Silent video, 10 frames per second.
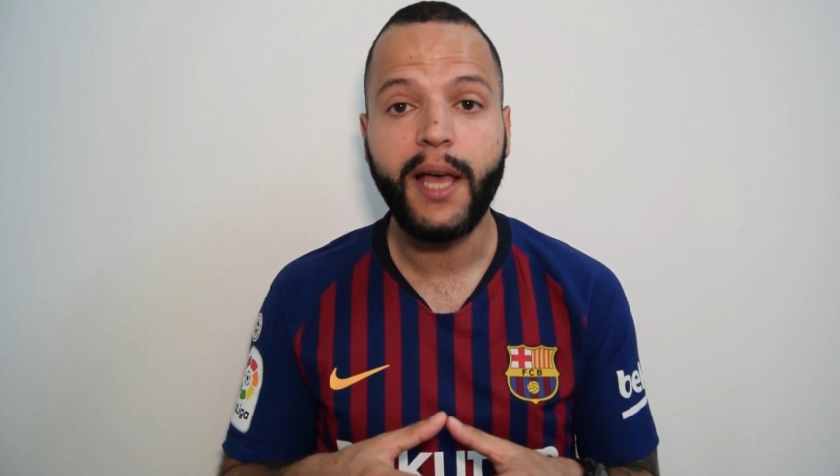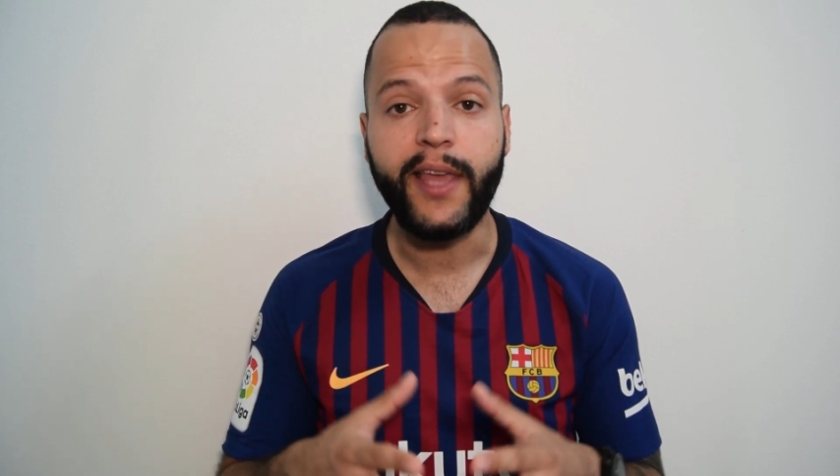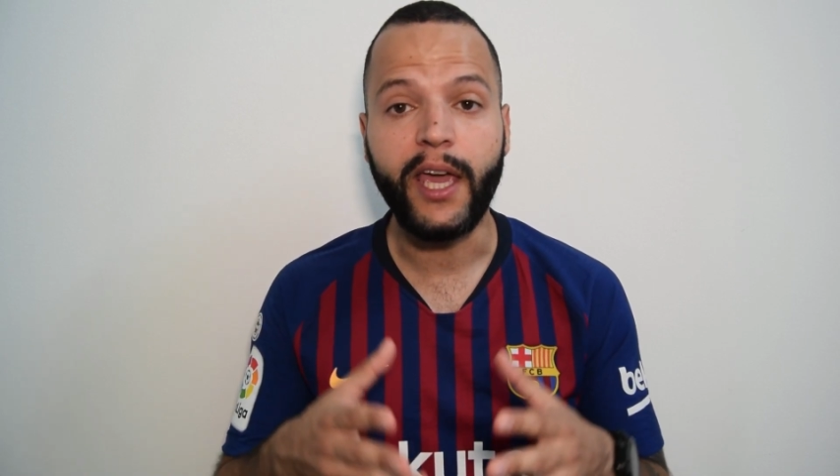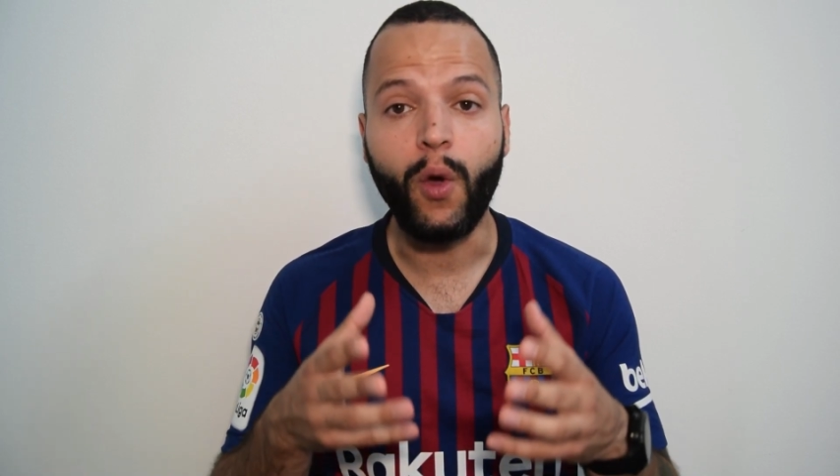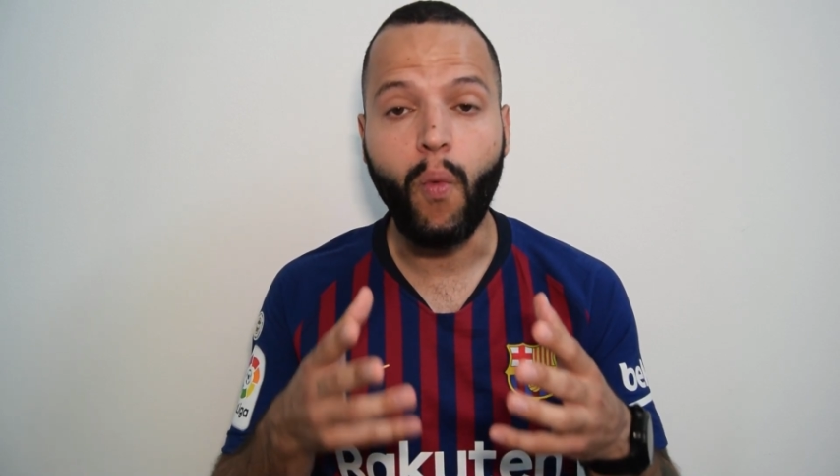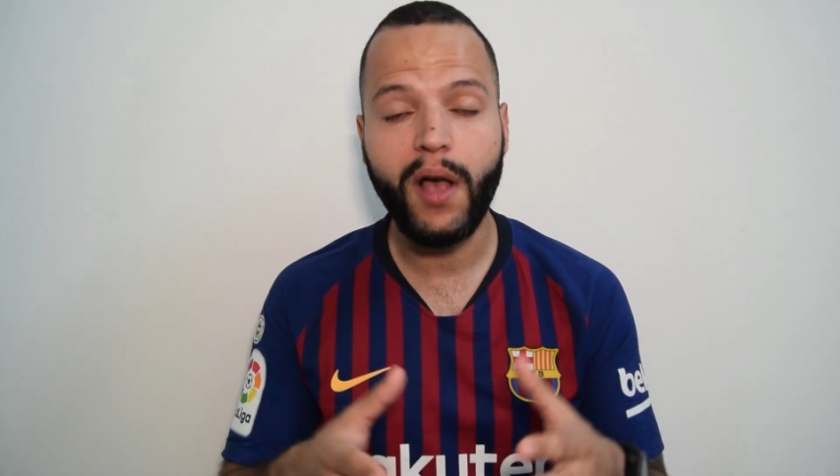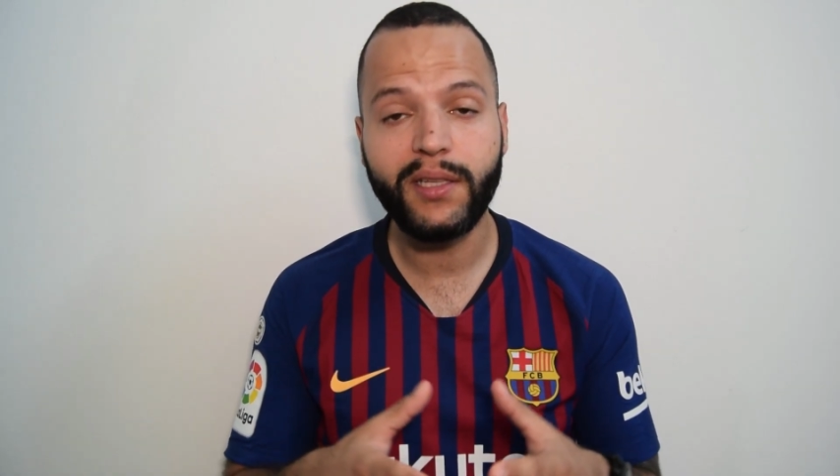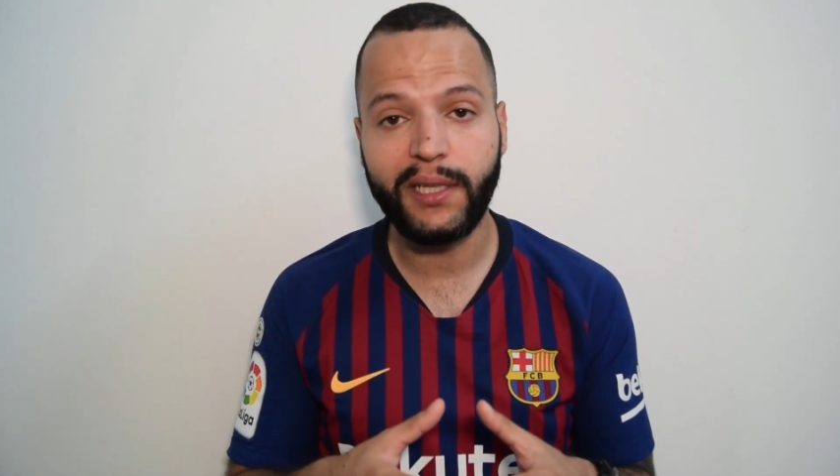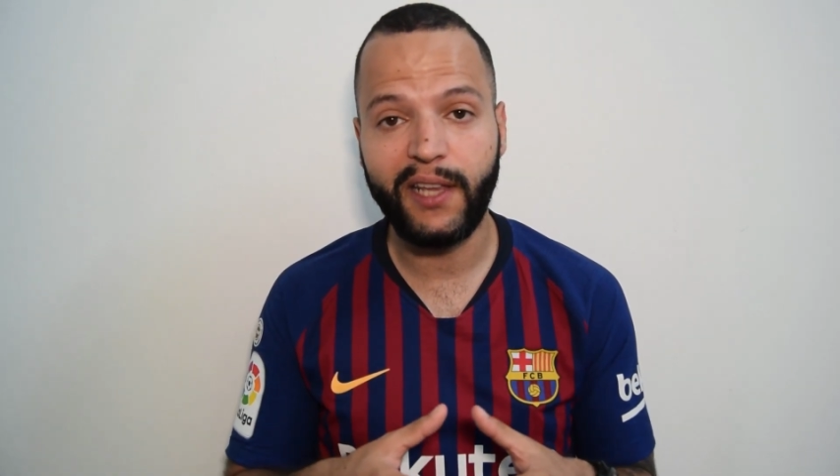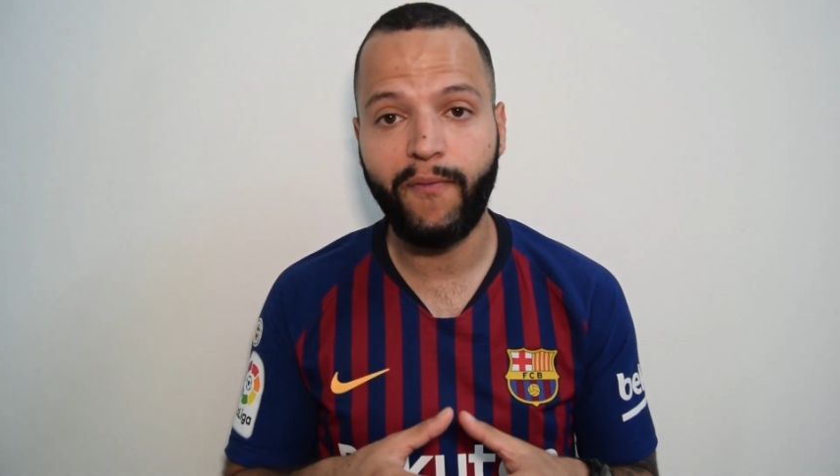that he
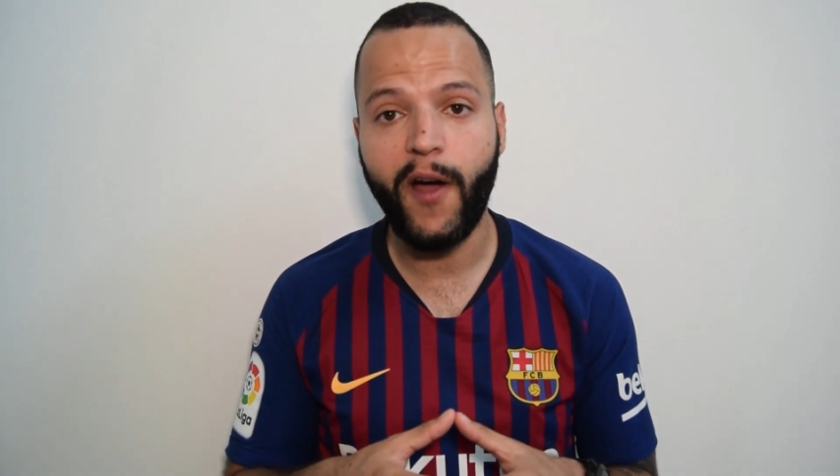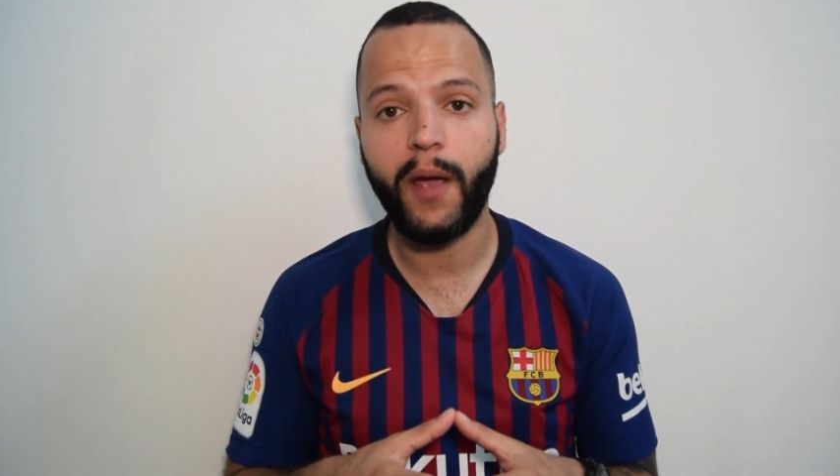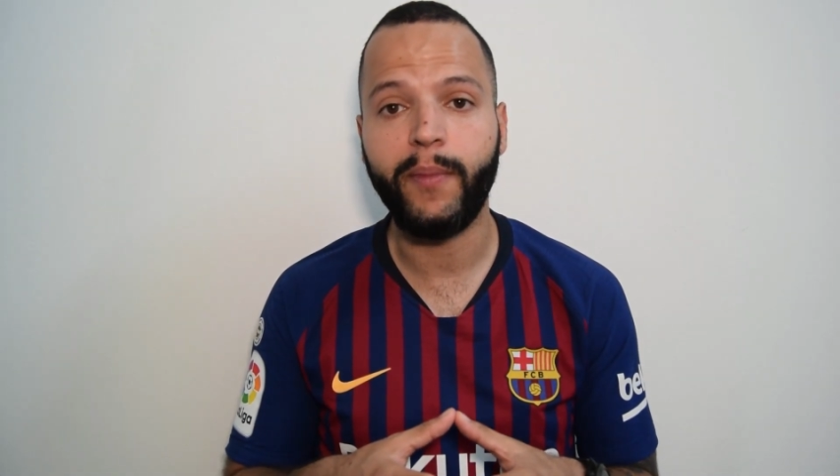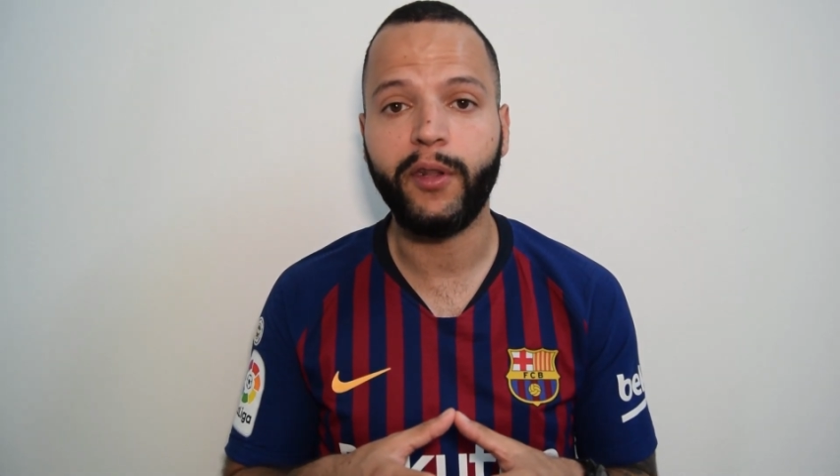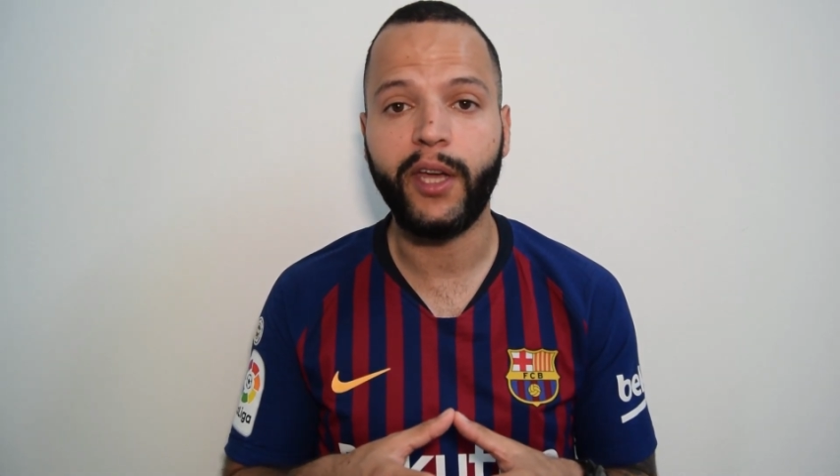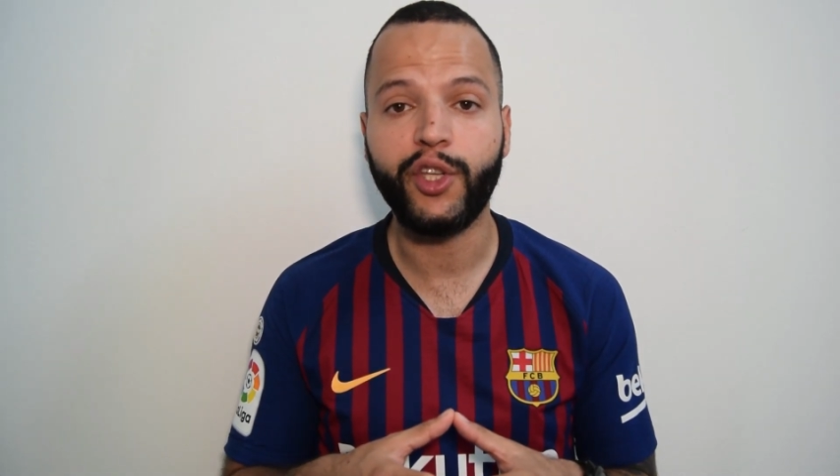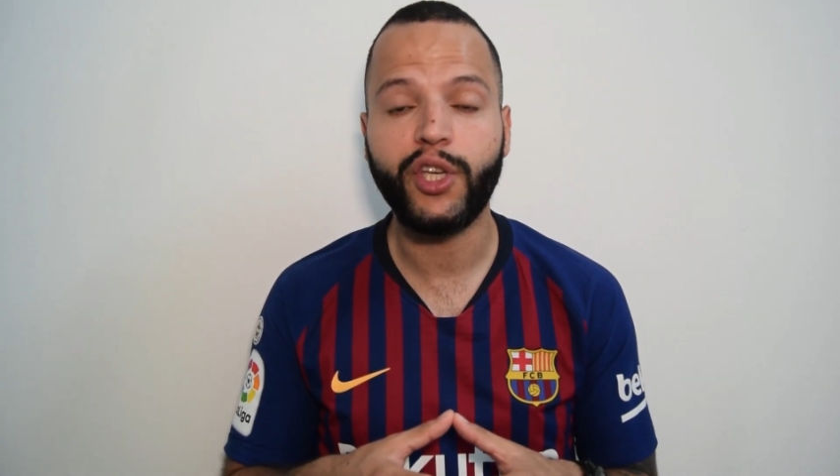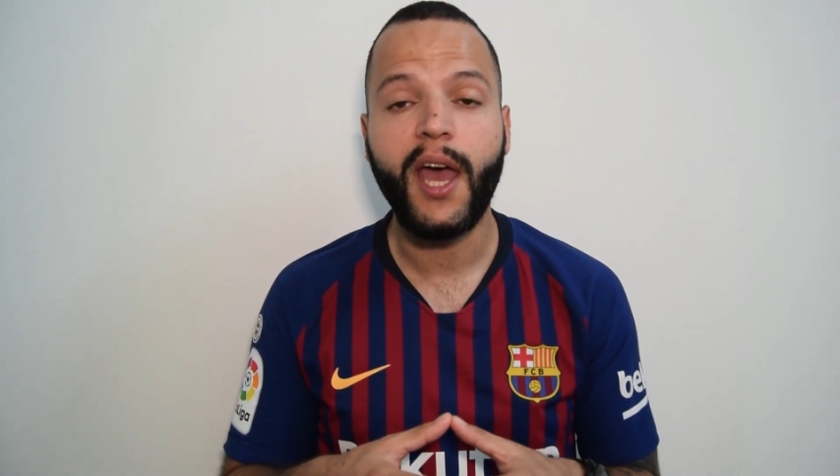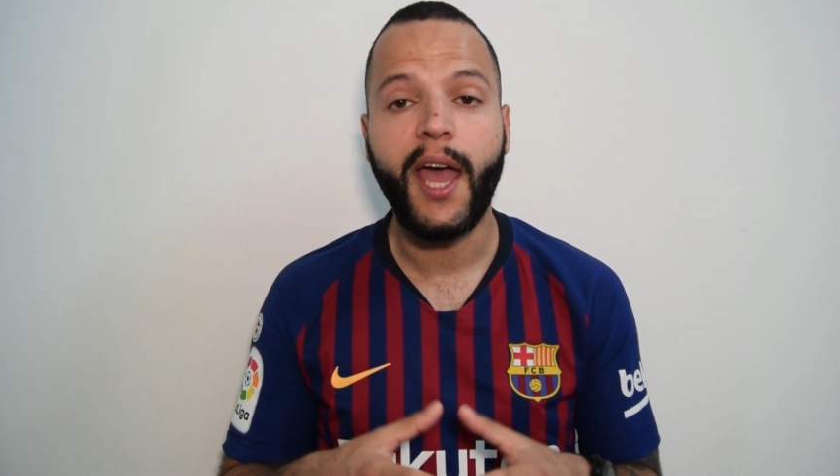wants to leave Bayern Munich,